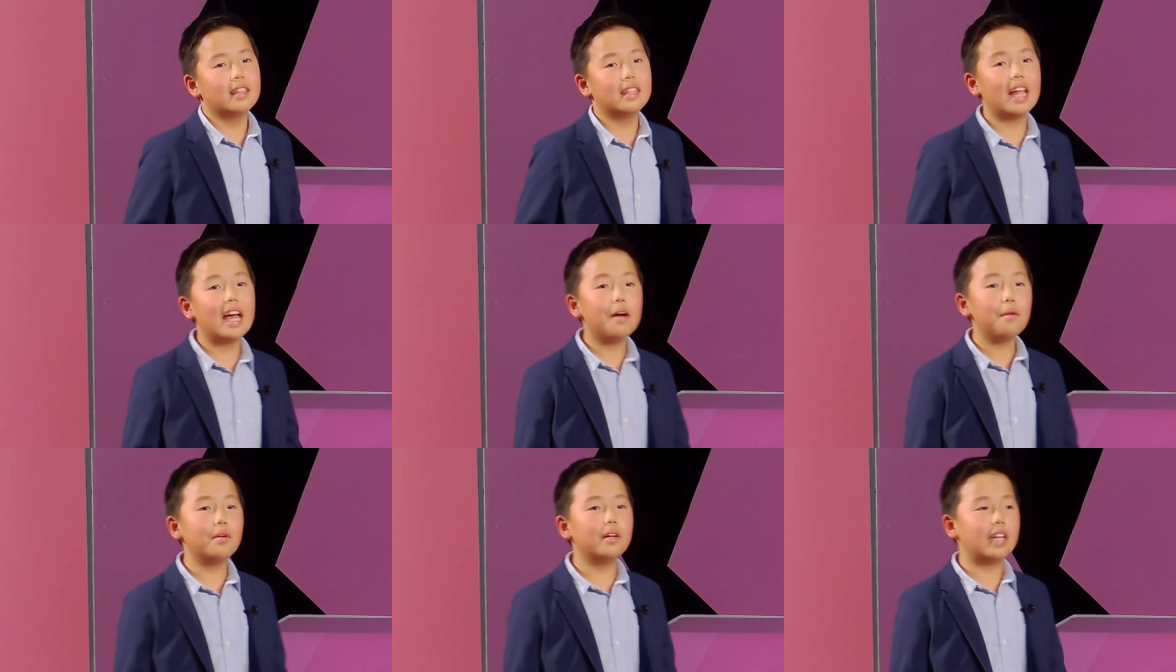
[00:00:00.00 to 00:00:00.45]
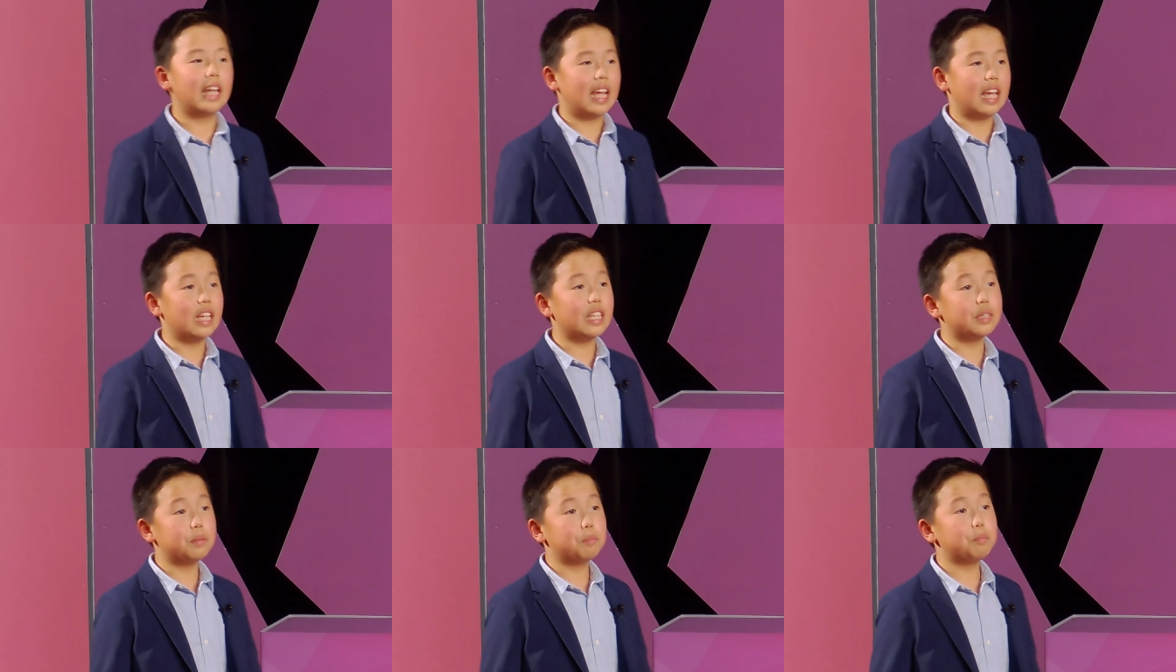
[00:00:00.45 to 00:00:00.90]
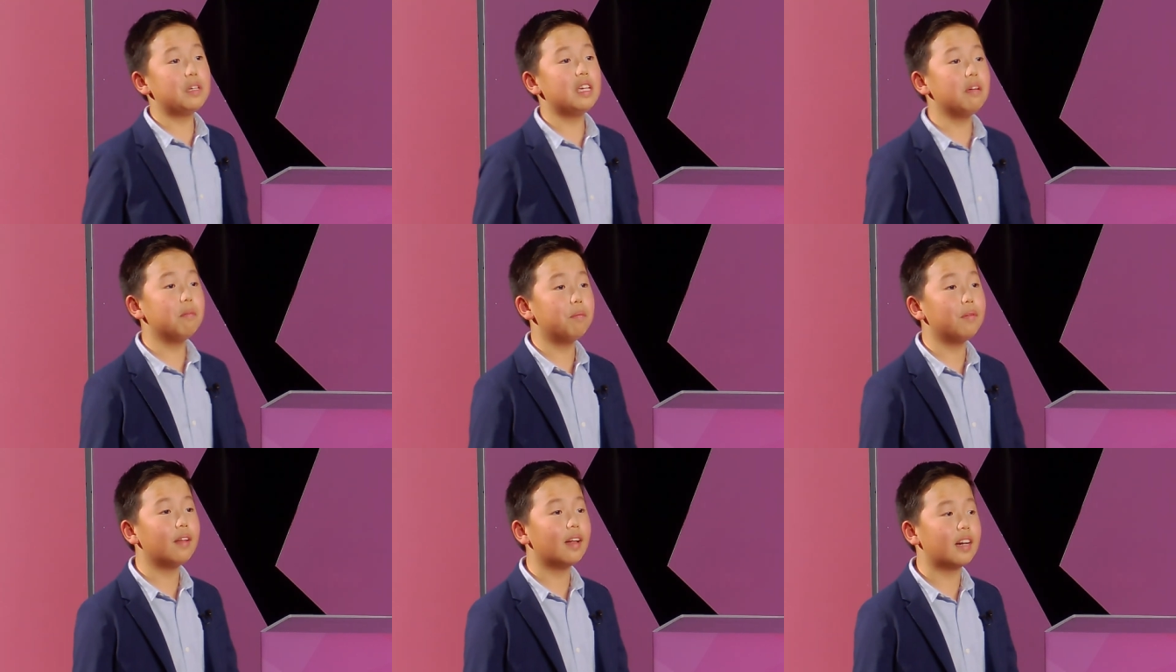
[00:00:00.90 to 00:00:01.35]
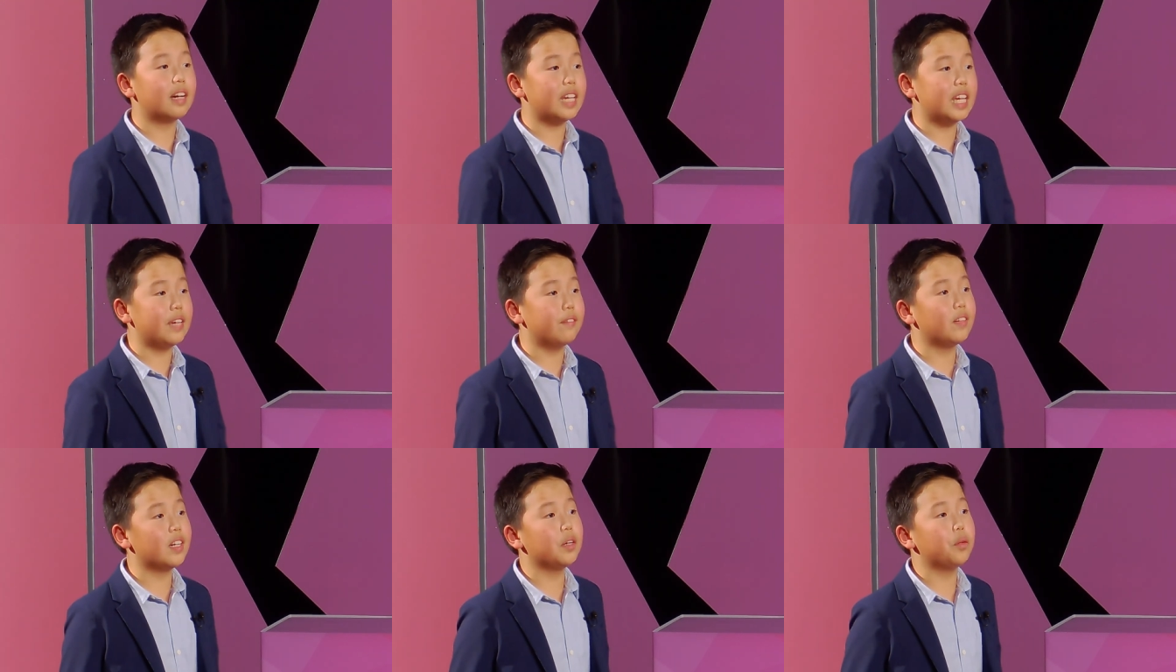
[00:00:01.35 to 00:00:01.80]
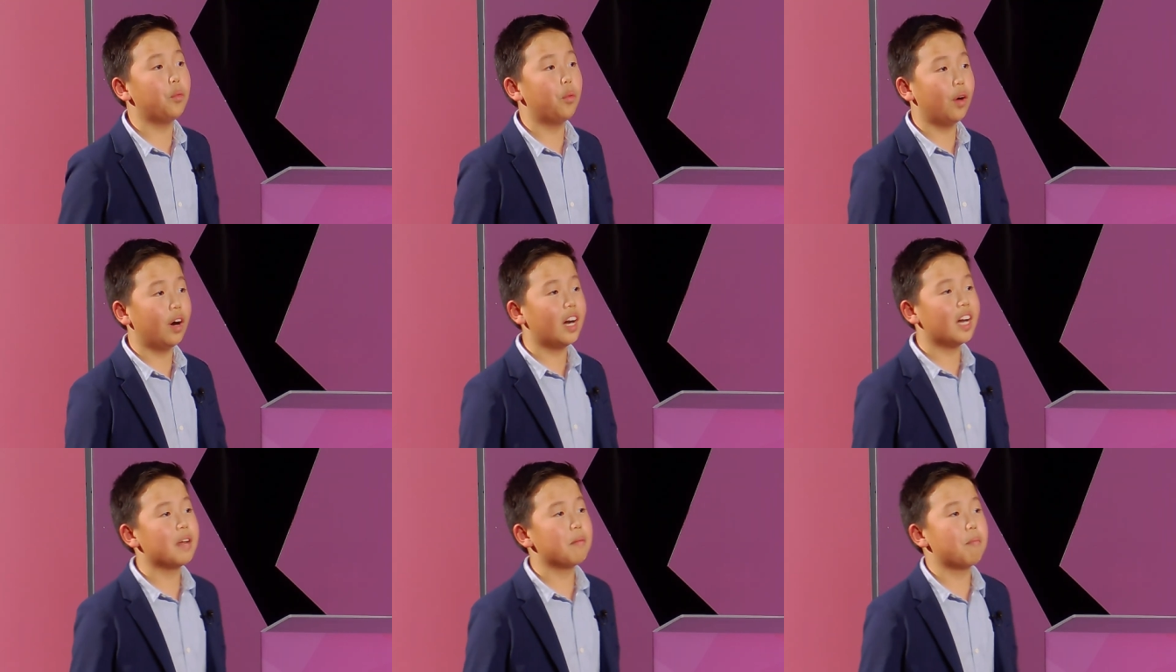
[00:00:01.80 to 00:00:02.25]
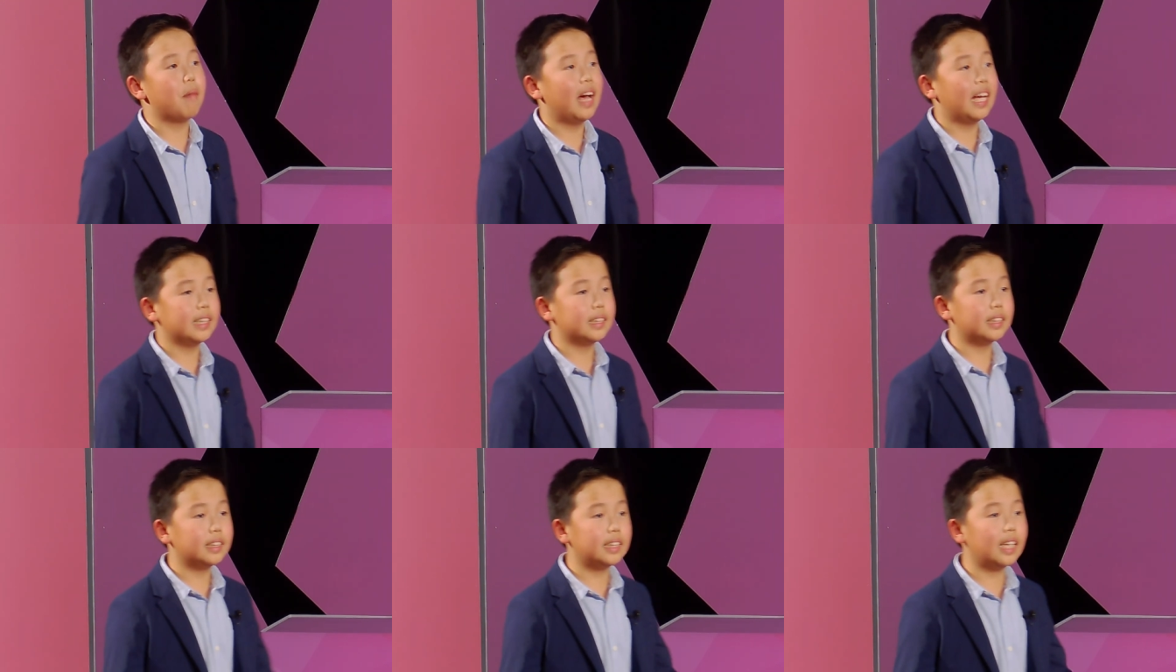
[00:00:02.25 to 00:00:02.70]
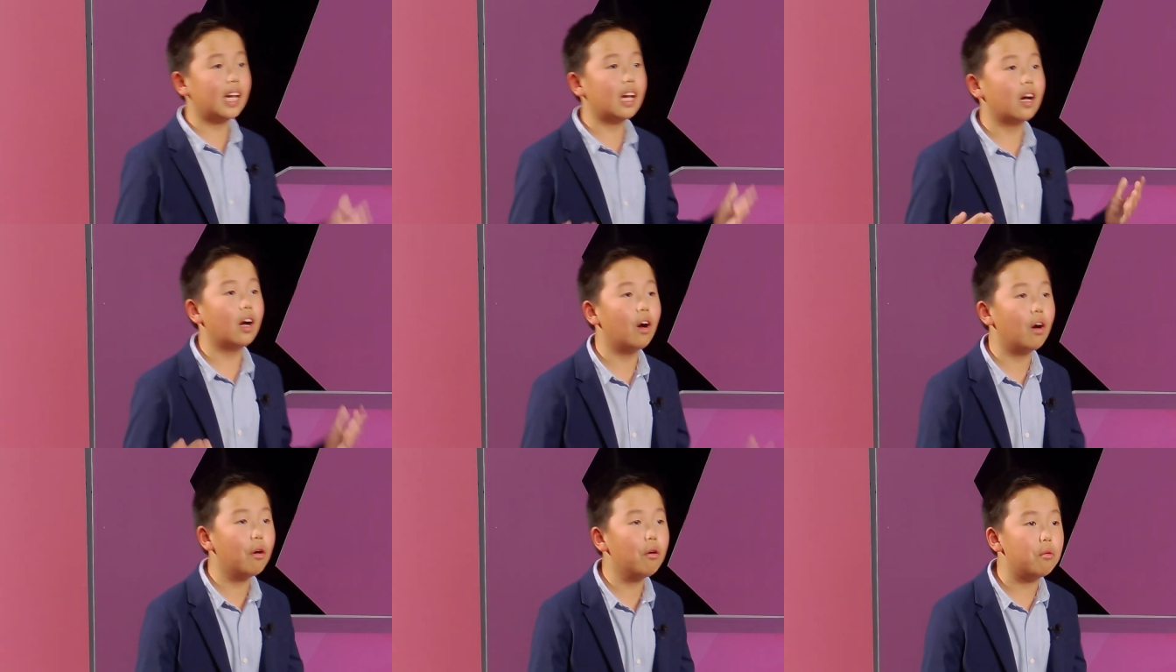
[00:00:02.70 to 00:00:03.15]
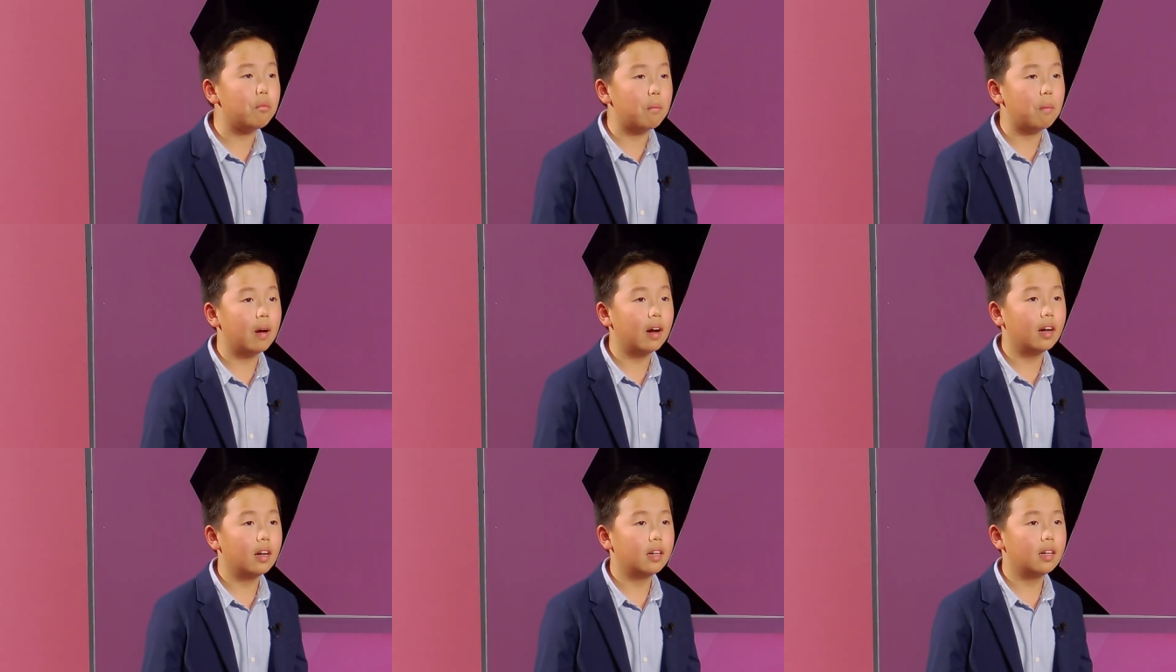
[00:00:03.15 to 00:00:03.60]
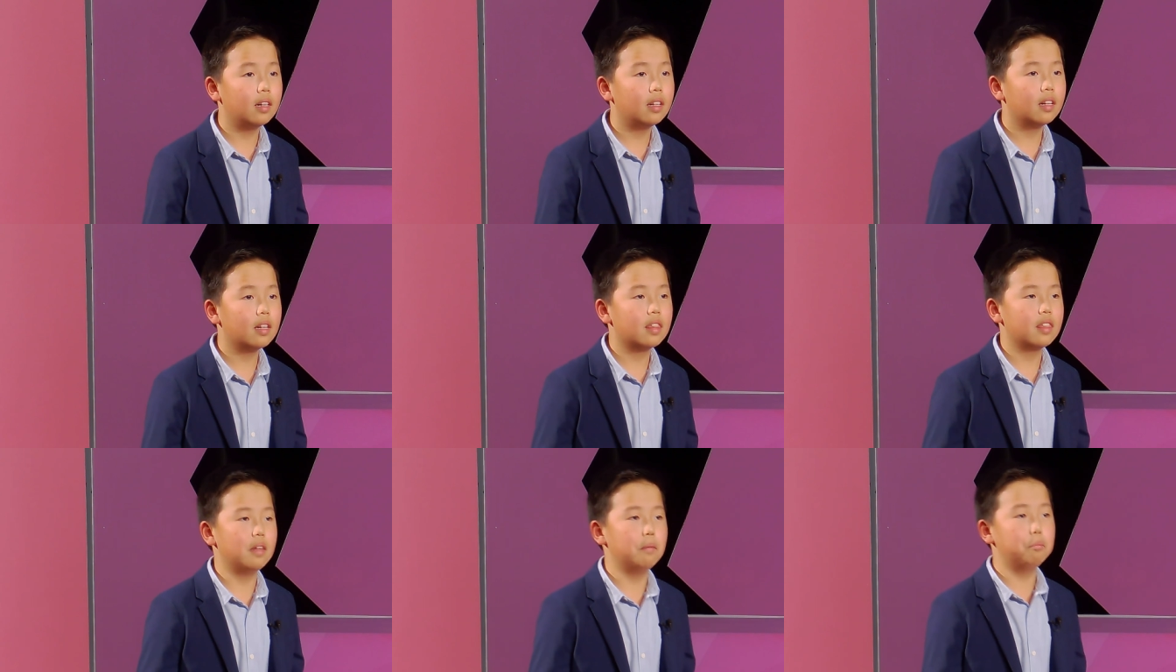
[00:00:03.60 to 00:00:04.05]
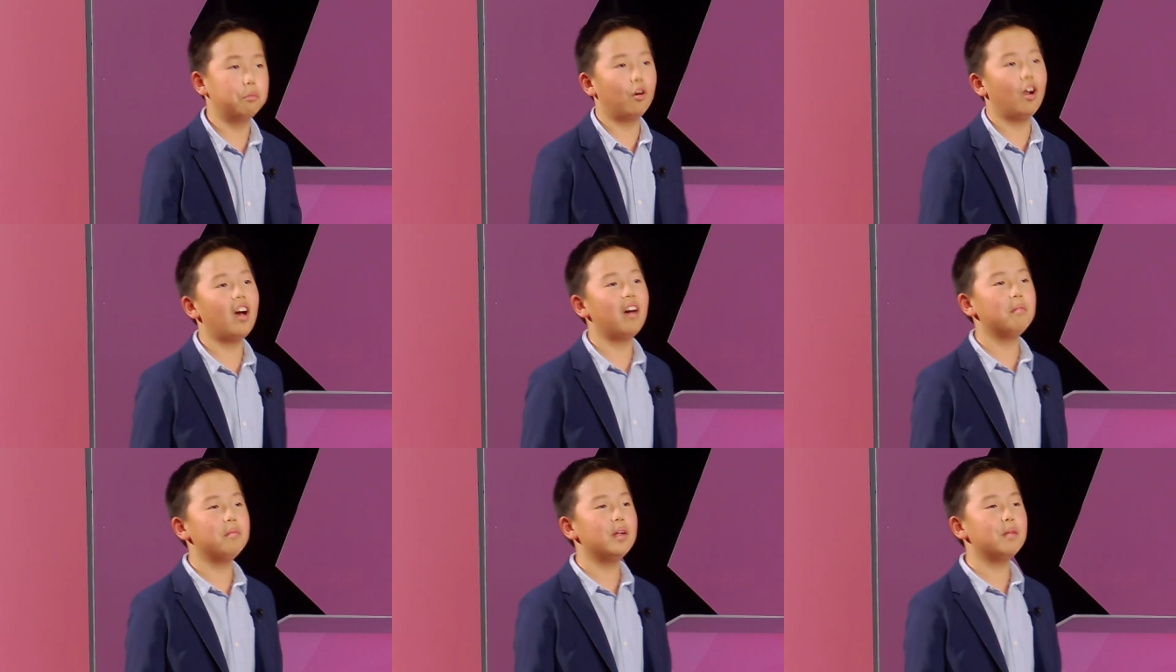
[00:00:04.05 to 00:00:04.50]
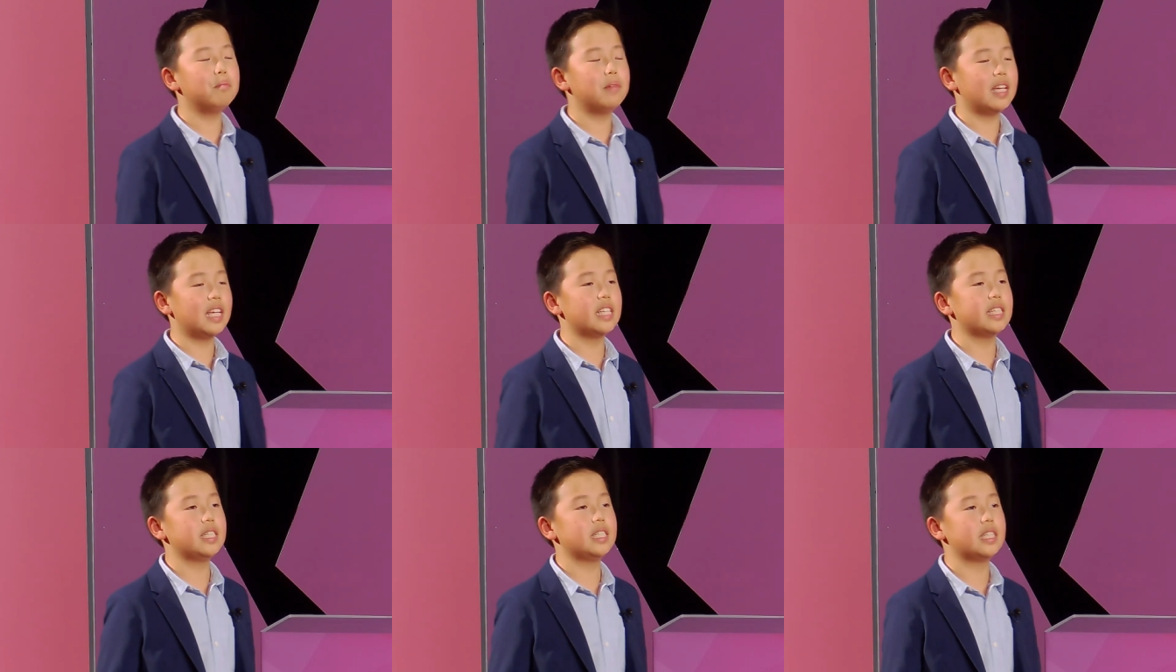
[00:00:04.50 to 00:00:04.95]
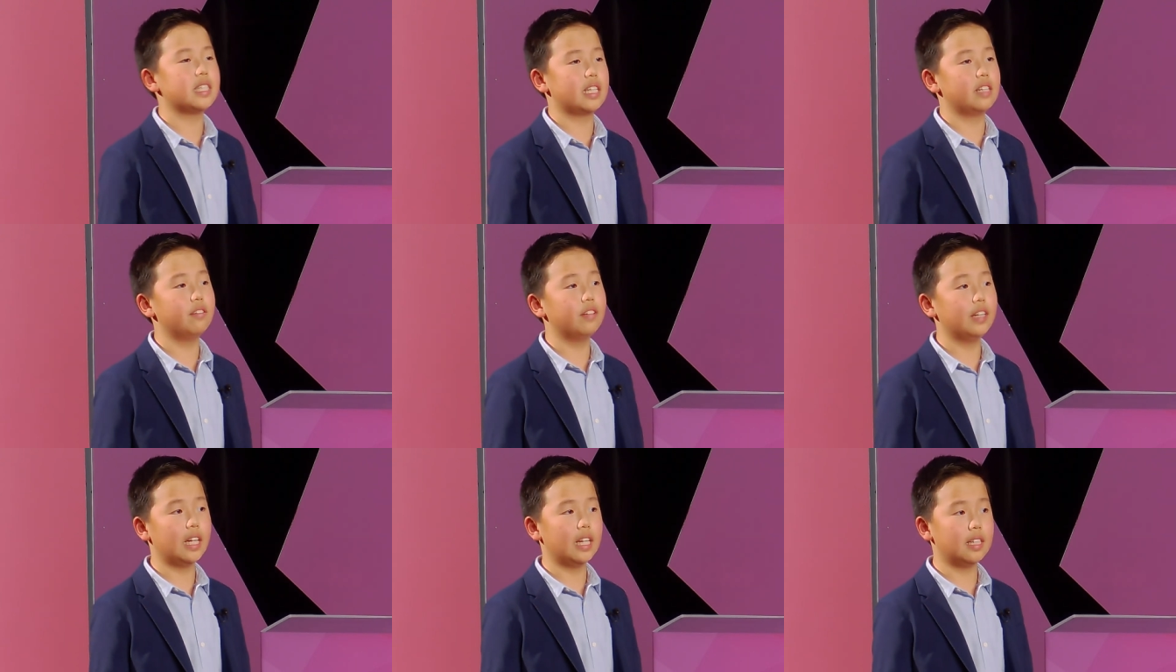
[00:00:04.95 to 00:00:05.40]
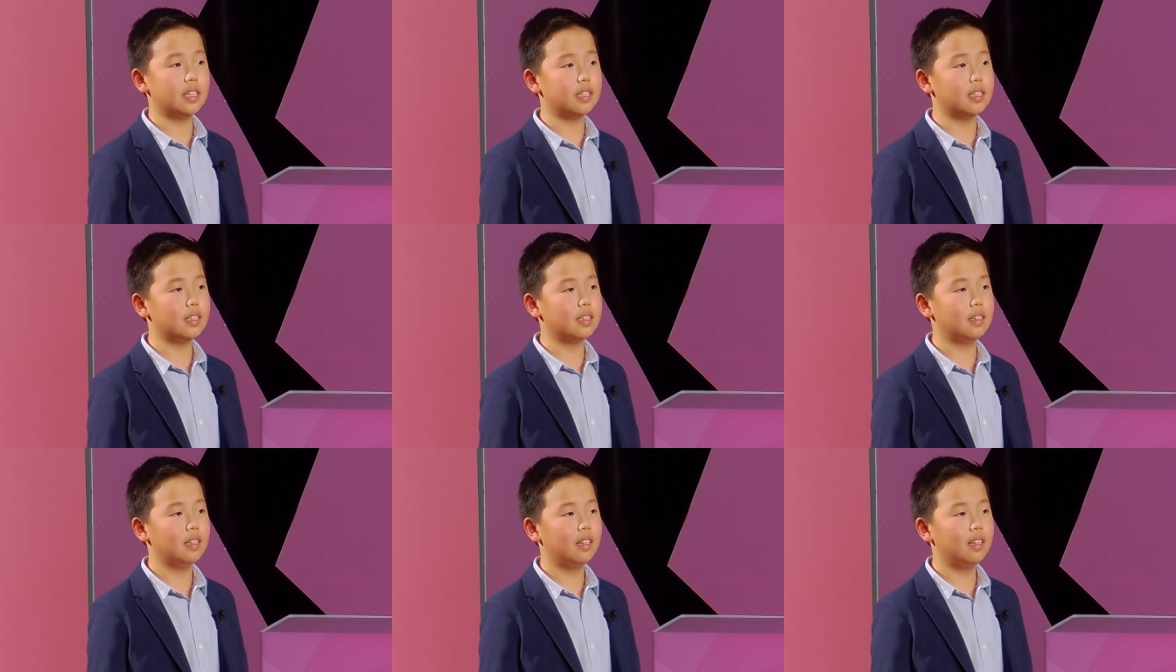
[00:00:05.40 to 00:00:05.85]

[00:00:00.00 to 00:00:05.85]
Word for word: Nowadays, people are even wearing masks at home. The problem is serious.